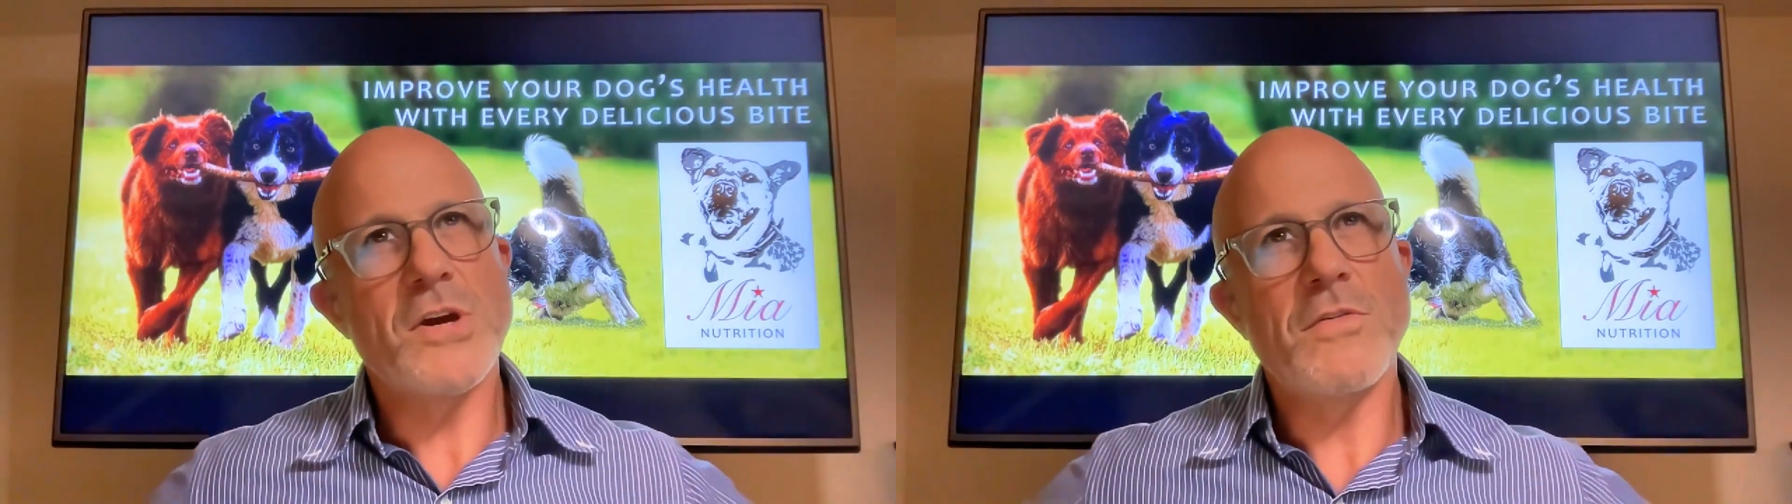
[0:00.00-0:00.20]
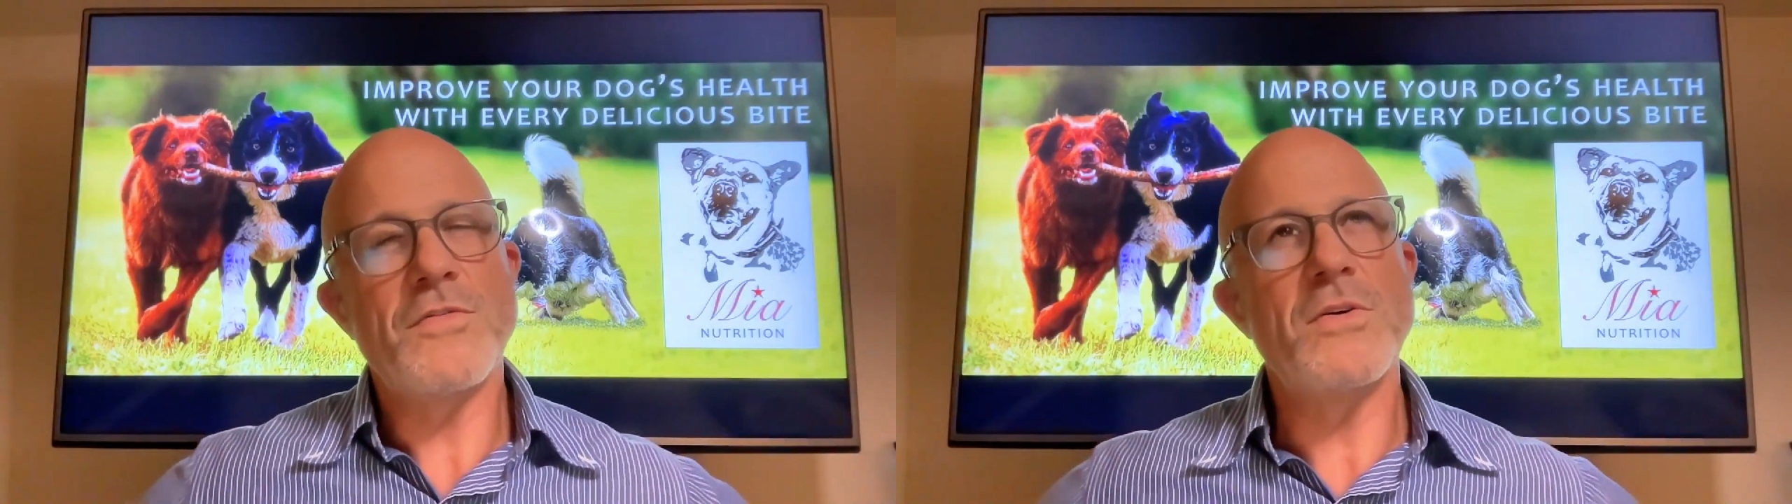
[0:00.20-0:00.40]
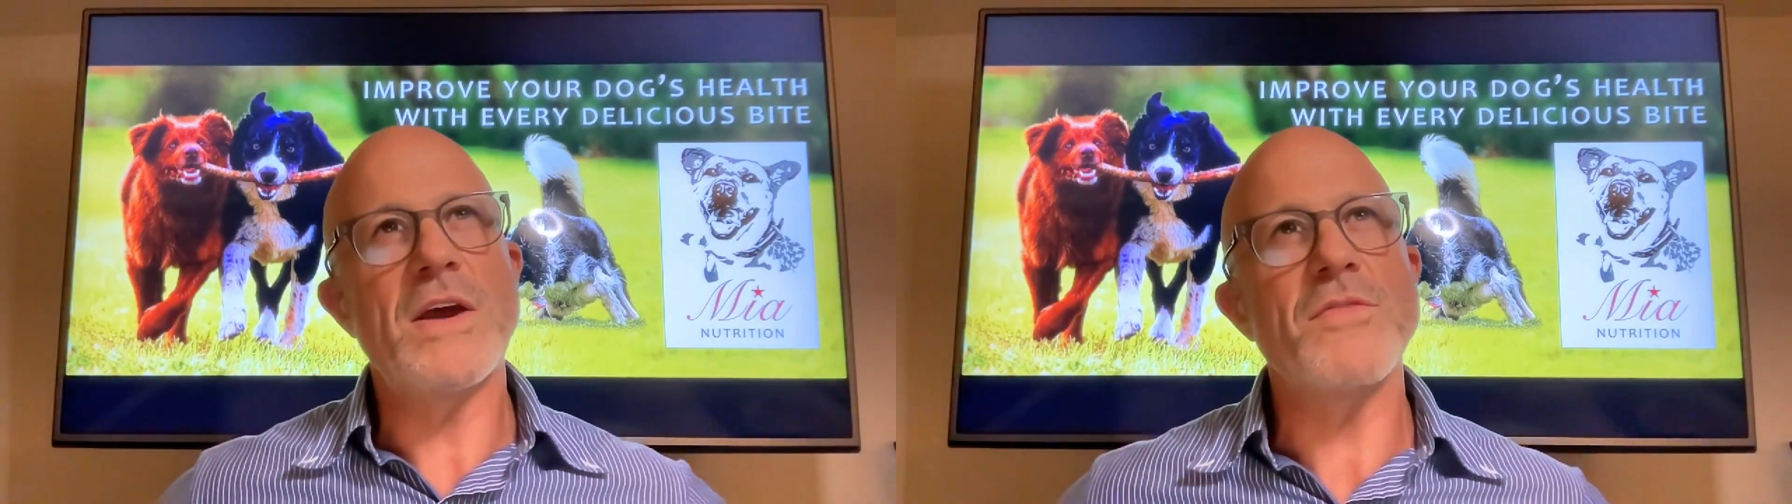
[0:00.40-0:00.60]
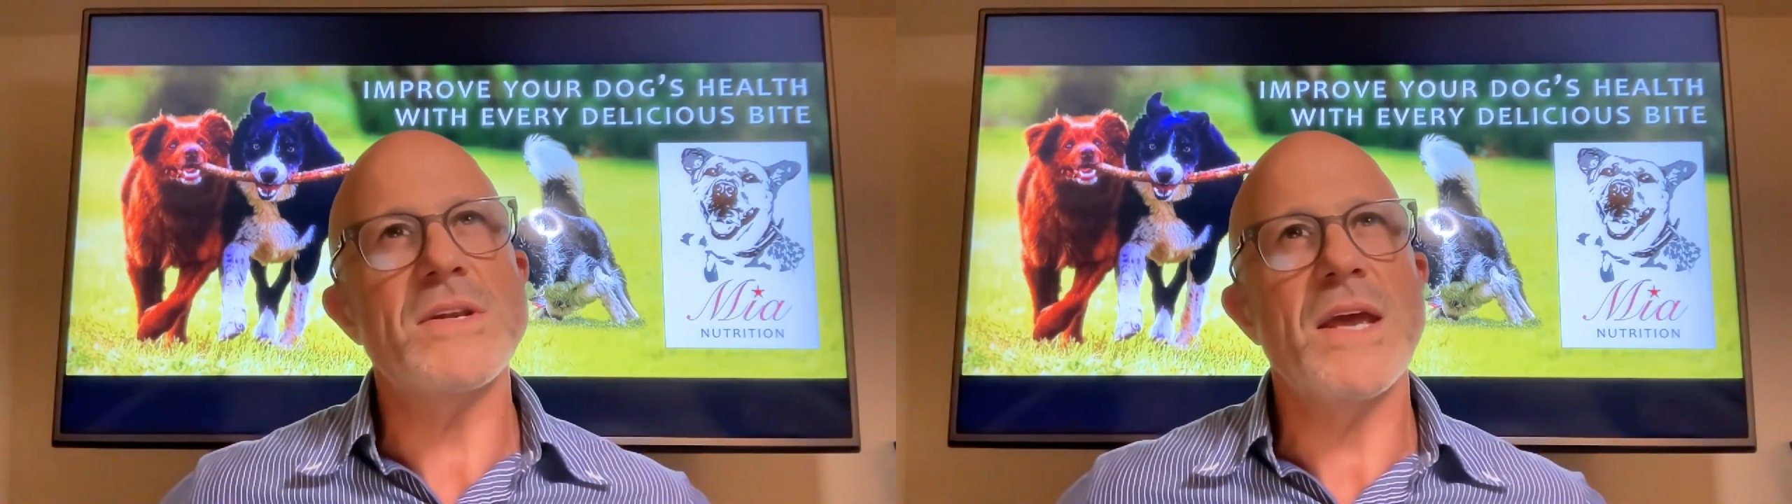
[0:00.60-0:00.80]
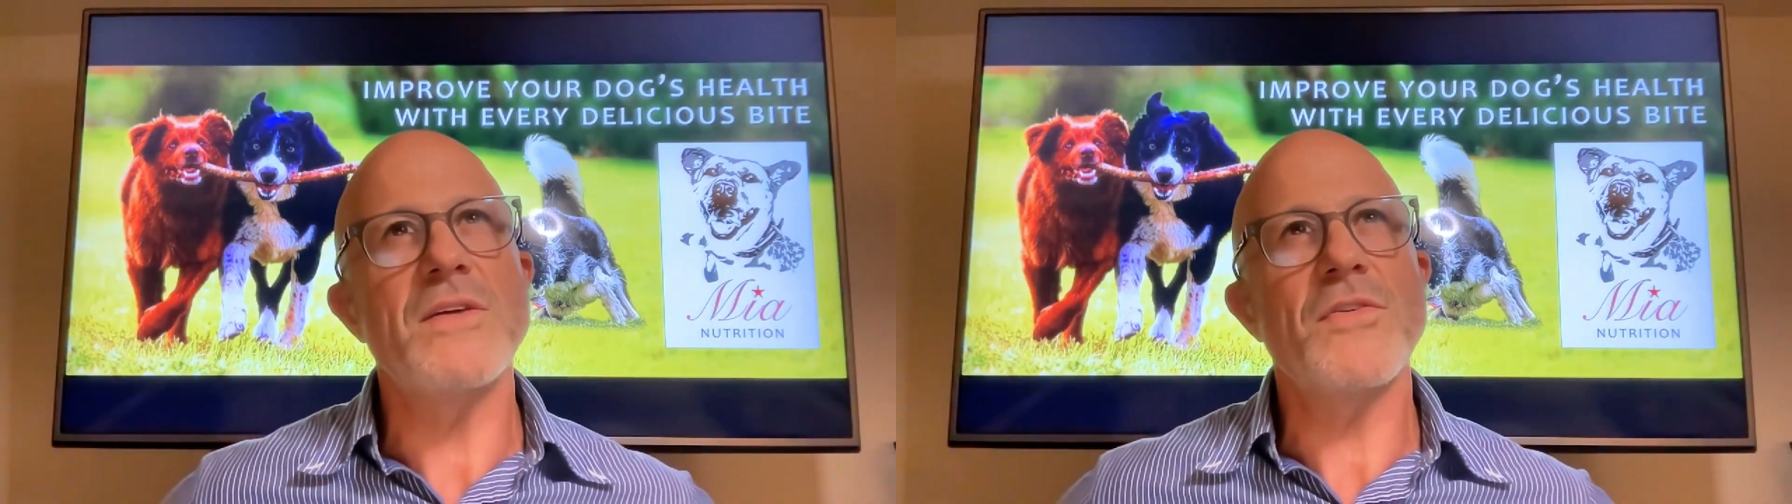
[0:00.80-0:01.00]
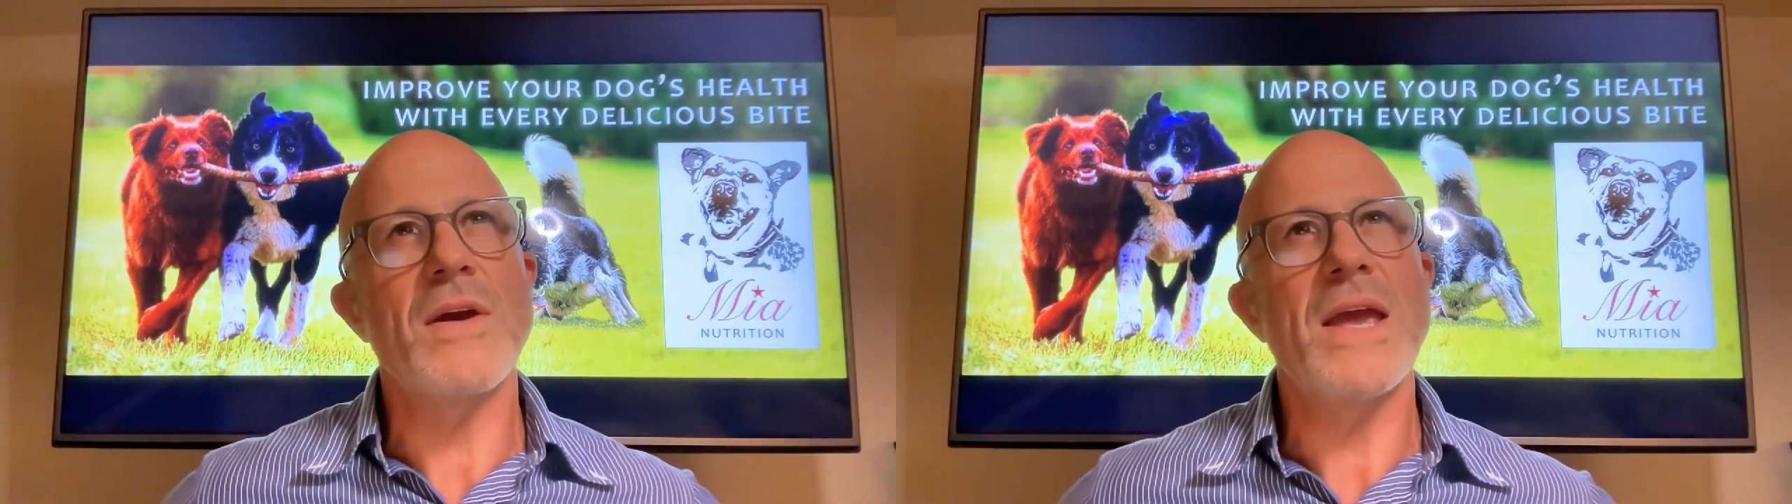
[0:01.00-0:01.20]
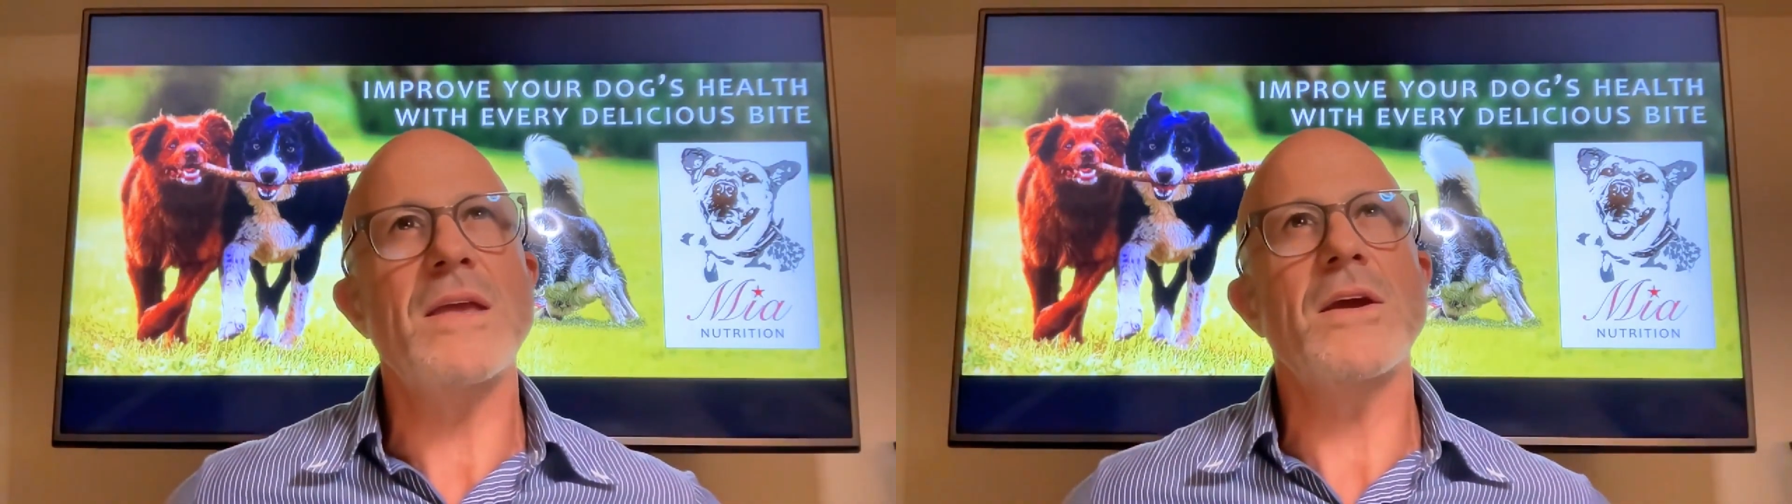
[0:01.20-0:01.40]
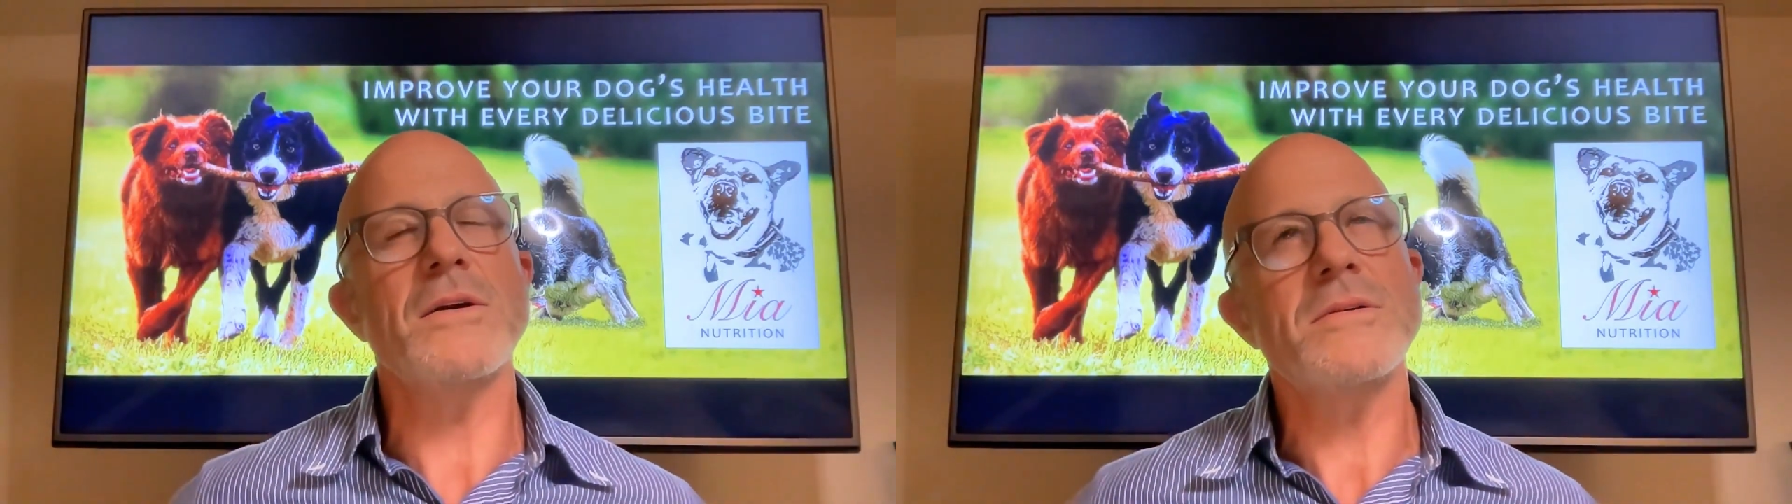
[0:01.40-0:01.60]
food every day for 8
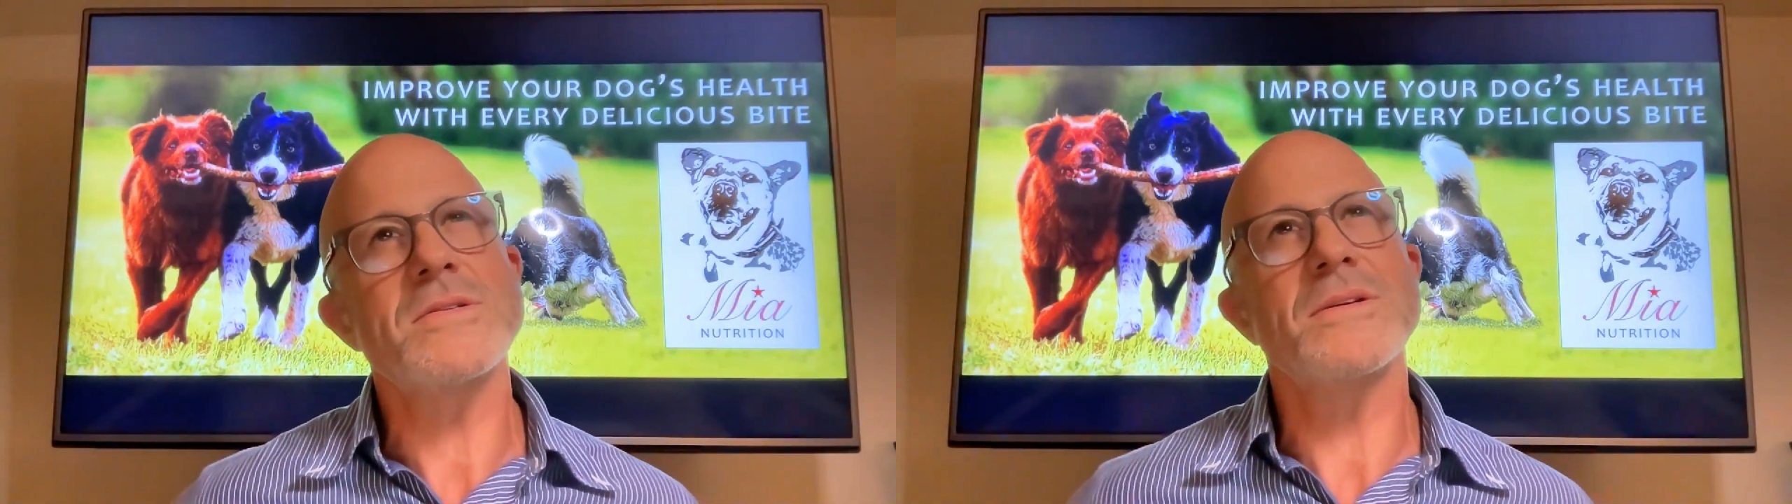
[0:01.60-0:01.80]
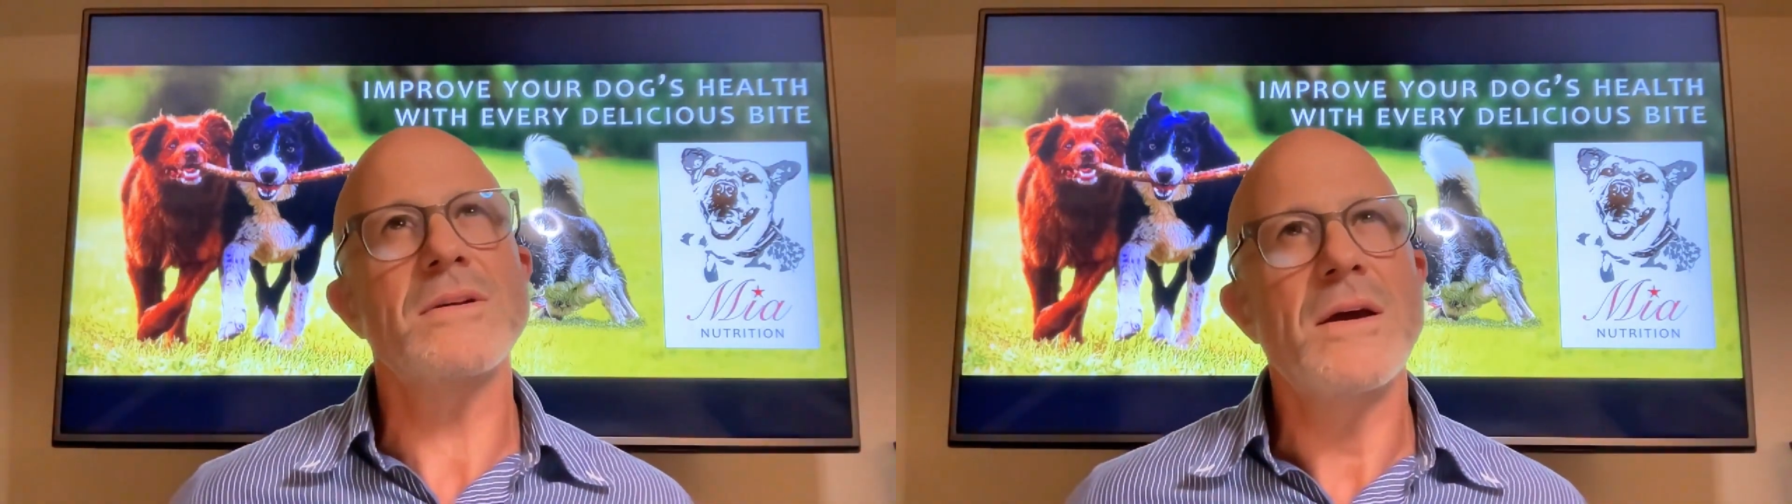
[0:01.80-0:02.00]
years, and